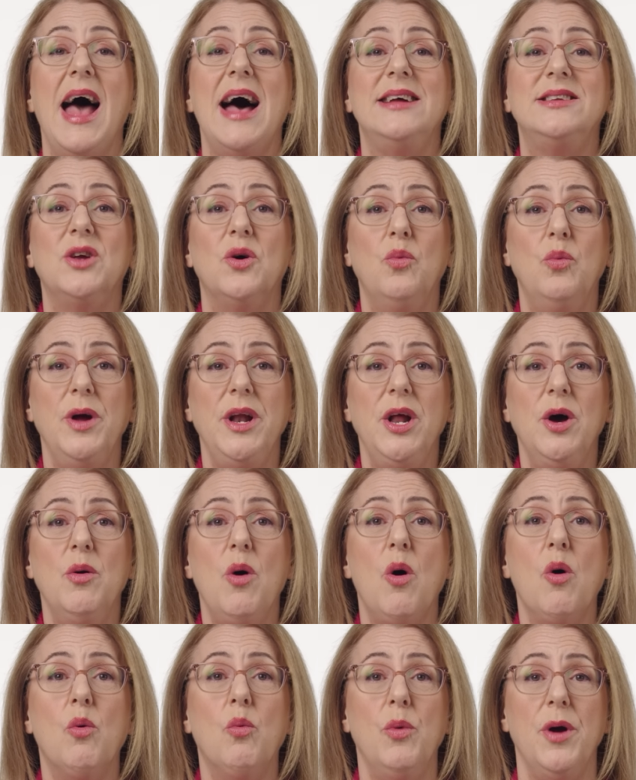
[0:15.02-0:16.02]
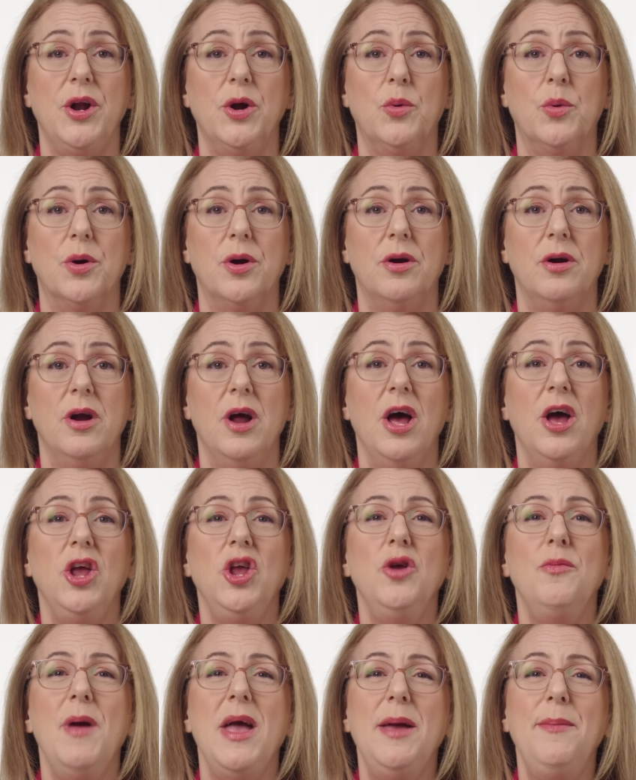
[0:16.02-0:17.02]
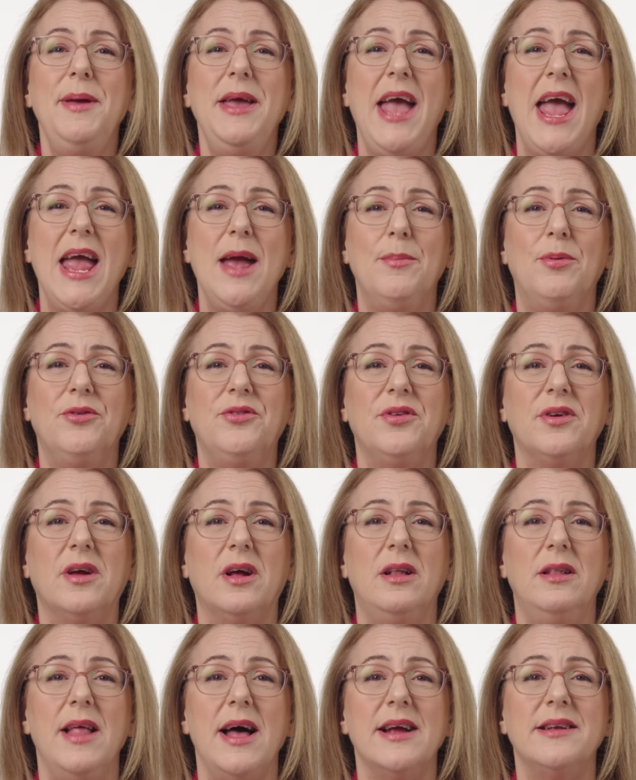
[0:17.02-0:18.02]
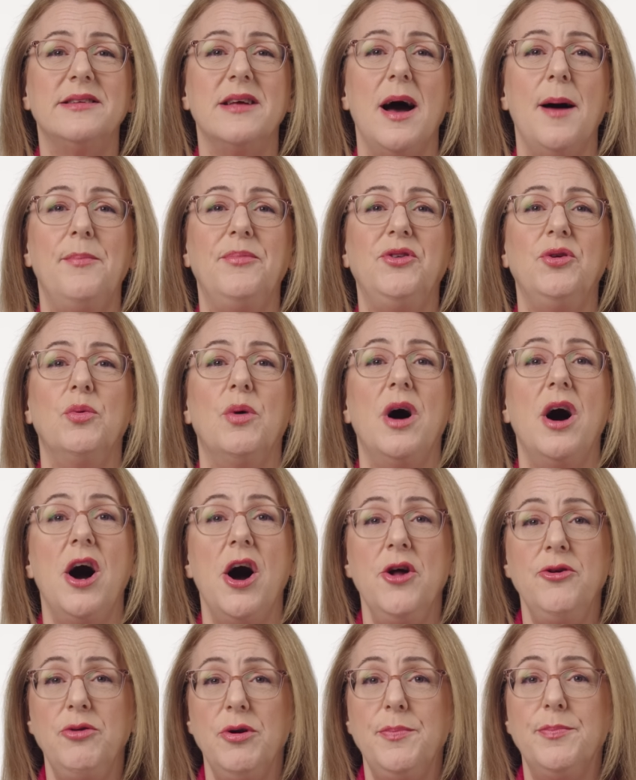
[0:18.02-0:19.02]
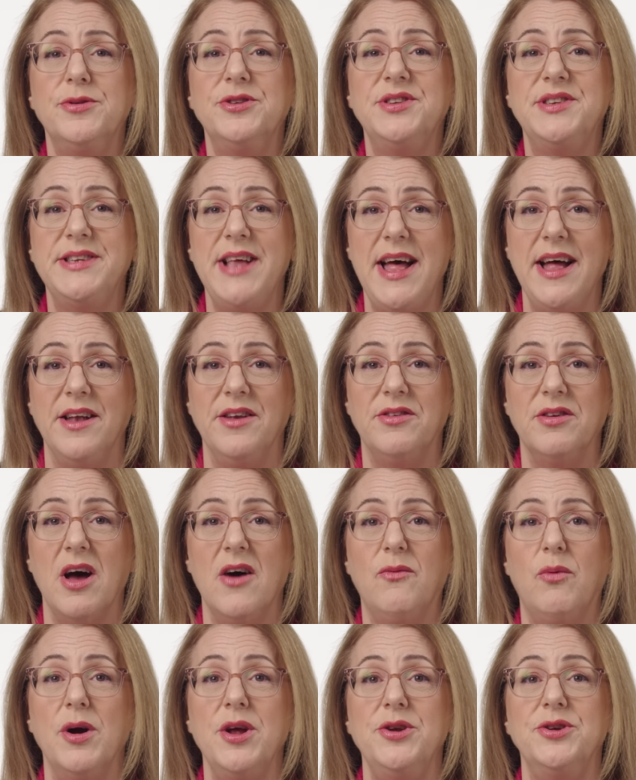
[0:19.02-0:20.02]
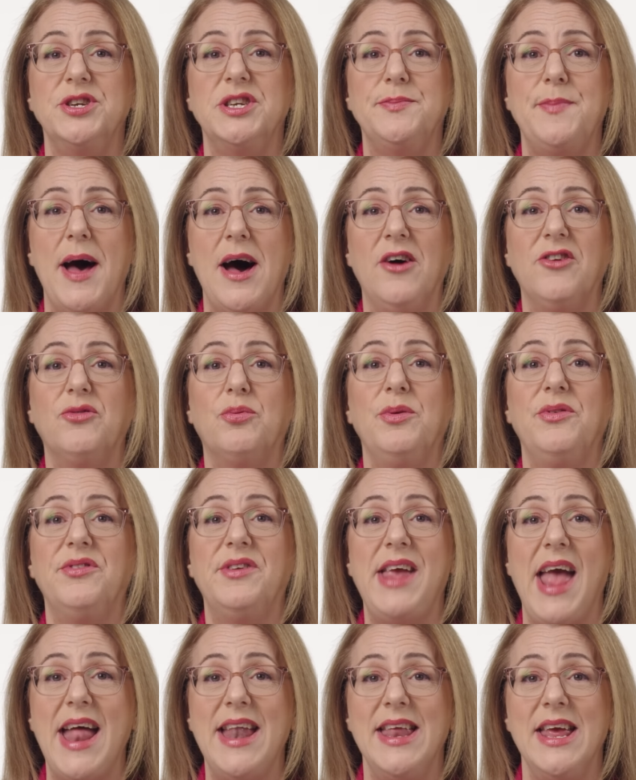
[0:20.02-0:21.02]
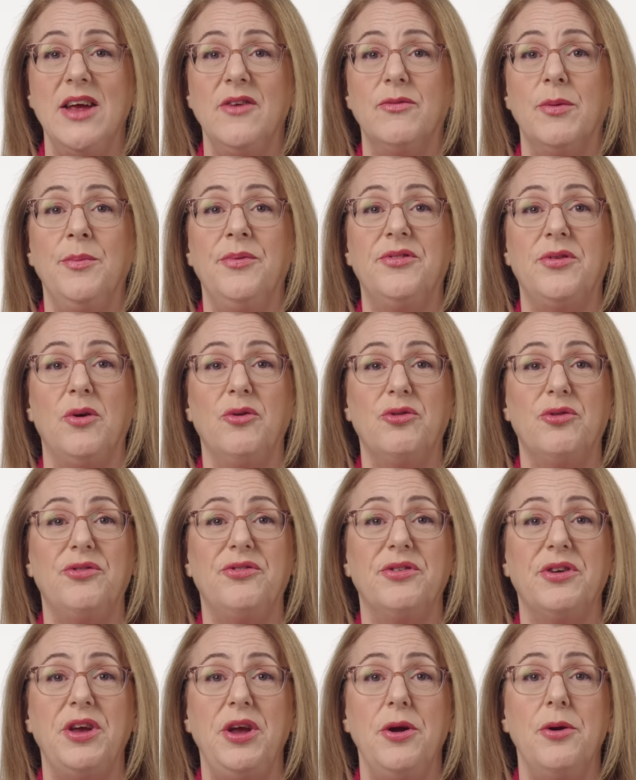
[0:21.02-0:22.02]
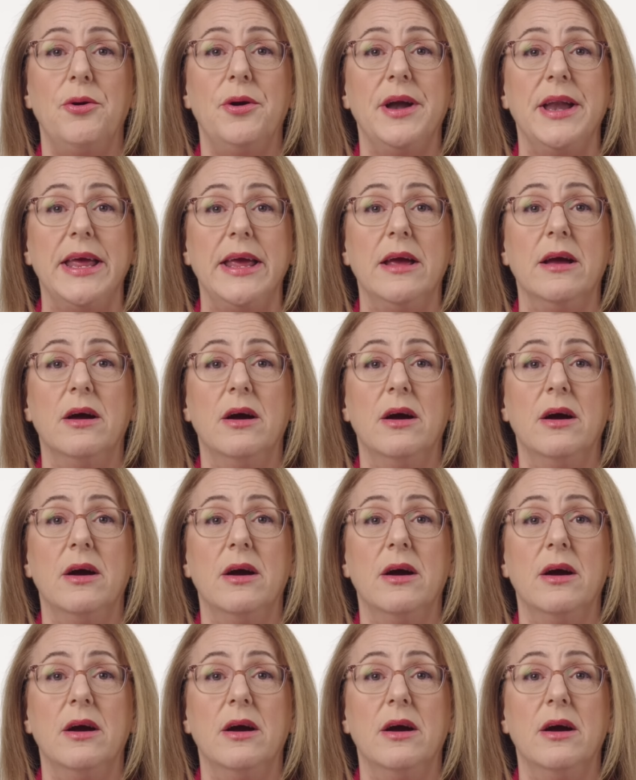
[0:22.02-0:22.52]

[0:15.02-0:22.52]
As a widow or widower, you may be able to collect up to 100% of what your spouse was getting from Social Security,